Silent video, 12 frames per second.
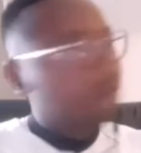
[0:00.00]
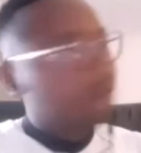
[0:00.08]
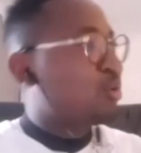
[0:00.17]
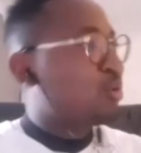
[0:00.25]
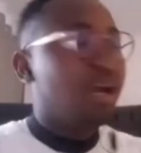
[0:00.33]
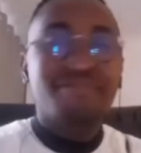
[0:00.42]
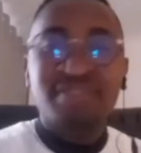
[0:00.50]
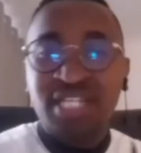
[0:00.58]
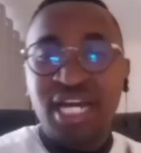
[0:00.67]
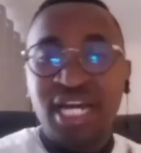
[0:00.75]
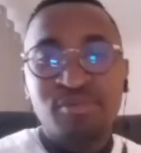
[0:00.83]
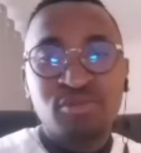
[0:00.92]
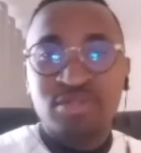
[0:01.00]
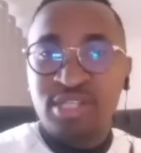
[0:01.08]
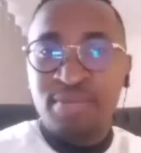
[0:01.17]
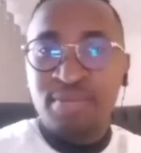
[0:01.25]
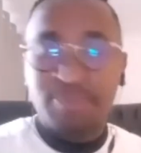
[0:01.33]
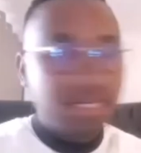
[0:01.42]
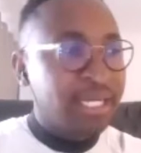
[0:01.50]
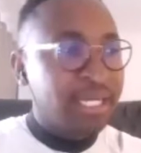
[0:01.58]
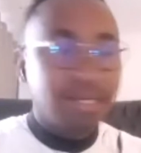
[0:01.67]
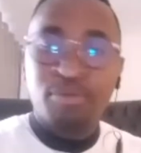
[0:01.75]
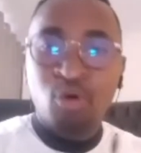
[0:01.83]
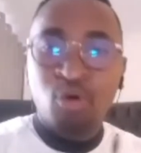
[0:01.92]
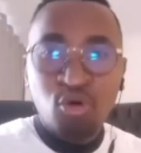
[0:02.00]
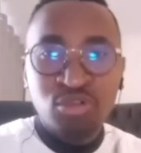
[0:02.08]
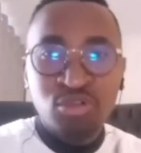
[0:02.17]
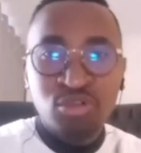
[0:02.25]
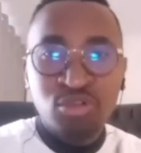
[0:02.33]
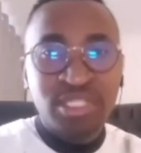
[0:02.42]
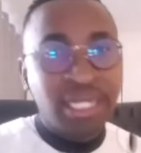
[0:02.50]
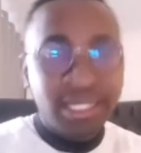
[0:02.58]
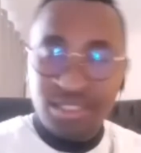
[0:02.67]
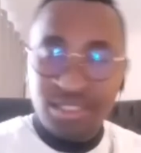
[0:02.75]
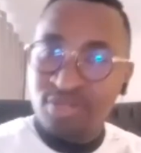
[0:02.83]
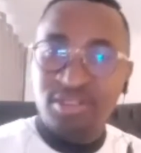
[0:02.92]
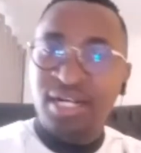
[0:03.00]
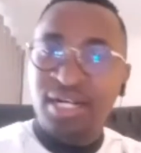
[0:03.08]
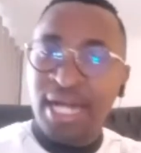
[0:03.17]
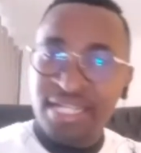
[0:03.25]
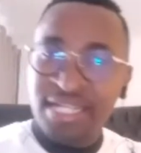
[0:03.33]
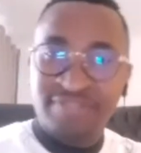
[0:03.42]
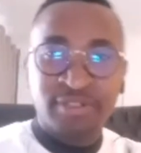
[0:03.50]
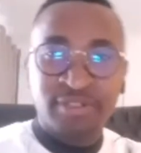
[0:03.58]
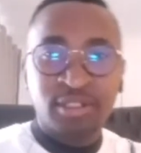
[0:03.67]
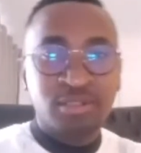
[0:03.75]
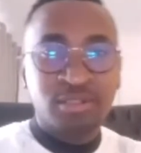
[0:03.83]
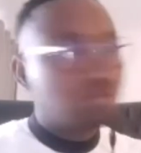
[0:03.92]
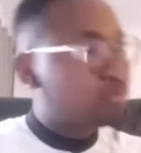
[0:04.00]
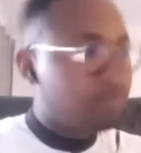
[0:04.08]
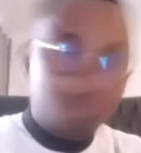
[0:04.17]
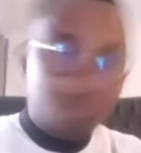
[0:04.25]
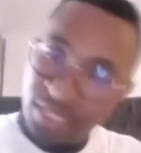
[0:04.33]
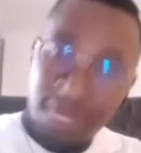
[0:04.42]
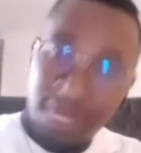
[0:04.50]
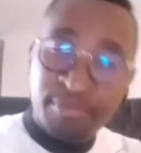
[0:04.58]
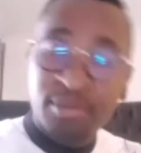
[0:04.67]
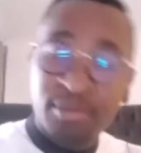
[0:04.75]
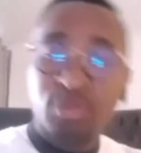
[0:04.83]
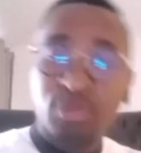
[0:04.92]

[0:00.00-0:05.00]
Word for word: So every time we'll see a, like a post related to the guys field we put it up mm. on